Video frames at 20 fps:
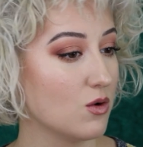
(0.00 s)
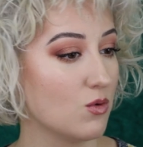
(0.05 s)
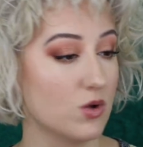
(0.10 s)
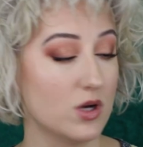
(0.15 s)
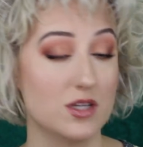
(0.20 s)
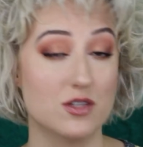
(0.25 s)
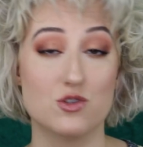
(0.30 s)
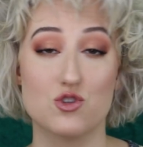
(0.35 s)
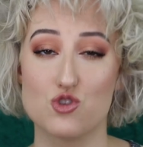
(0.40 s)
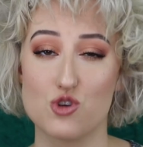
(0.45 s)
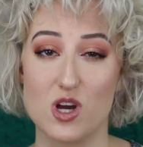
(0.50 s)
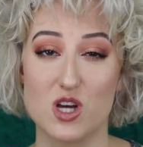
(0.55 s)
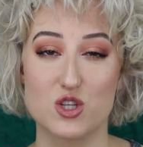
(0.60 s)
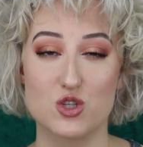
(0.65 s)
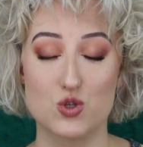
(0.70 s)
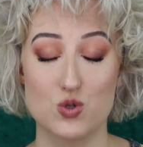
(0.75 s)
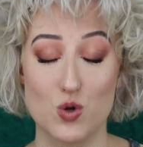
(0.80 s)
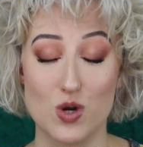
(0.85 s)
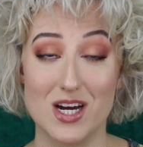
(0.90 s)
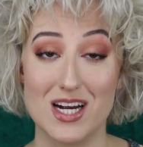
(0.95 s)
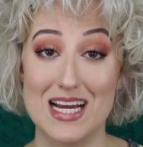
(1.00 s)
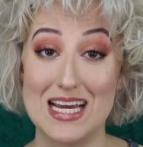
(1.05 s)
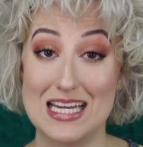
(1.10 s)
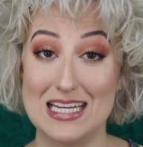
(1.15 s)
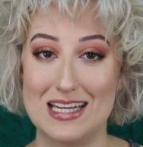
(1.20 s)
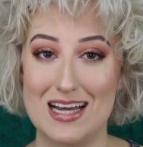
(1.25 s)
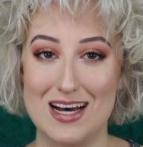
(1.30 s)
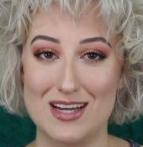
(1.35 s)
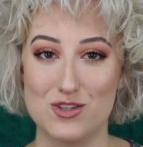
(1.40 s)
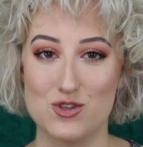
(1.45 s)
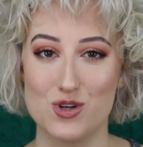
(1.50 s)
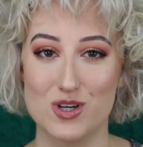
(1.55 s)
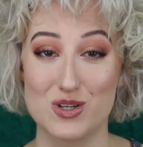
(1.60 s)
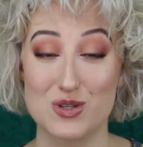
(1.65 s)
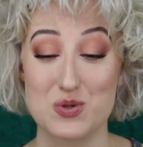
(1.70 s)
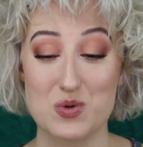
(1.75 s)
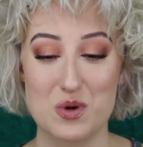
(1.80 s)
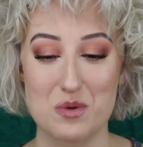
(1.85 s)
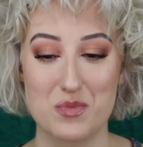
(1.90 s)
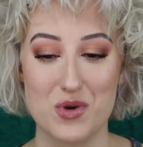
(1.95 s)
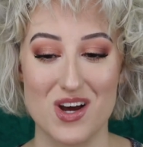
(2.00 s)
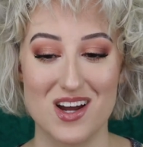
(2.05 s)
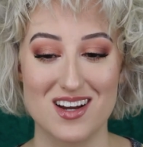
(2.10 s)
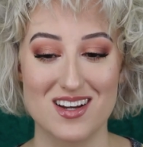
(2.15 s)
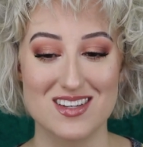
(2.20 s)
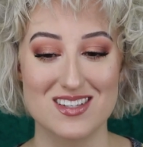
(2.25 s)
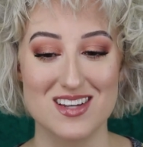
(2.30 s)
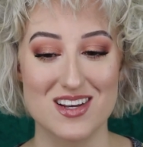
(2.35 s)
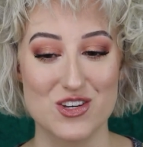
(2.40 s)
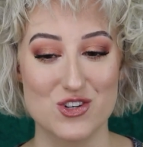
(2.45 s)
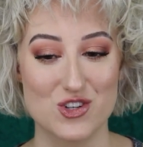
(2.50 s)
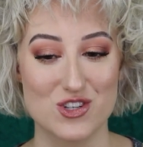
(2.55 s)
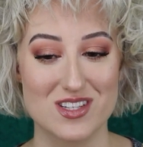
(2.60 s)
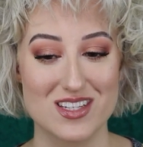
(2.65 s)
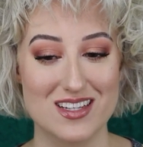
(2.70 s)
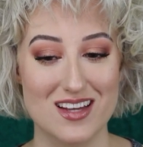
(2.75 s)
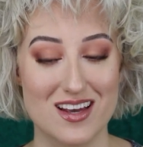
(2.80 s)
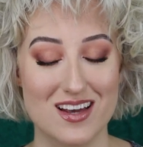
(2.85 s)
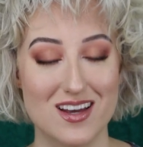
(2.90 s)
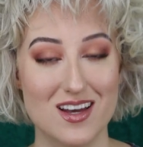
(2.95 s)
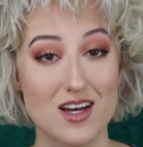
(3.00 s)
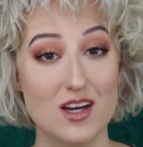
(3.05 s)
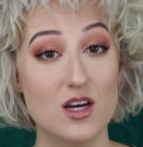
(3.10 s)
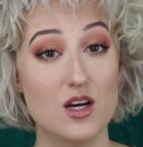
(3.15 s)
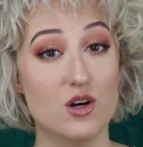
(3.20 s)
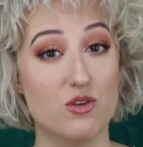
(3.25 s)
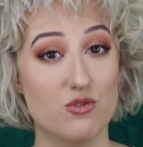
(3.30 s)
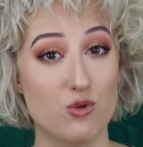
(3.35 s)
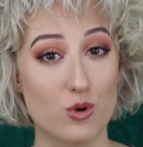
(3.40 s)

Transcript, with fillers: So, well, drugstore and non-drugstore products, I should say.